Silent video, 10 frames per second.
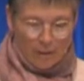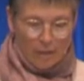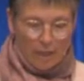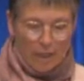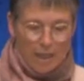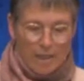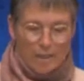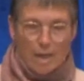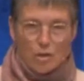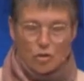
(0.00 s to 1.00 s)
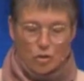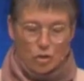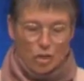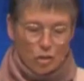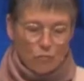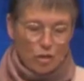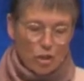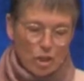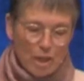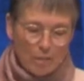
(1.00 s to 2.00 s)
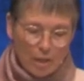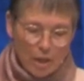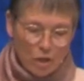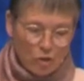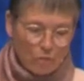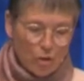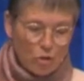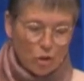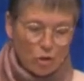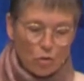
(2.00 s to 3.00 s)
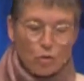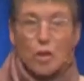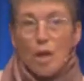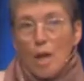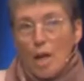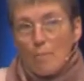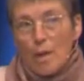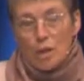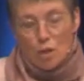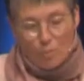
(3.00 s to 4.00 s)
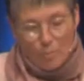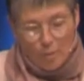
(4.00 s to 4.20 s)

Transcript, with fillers: There are clear dangers that the rigid application of protocols based on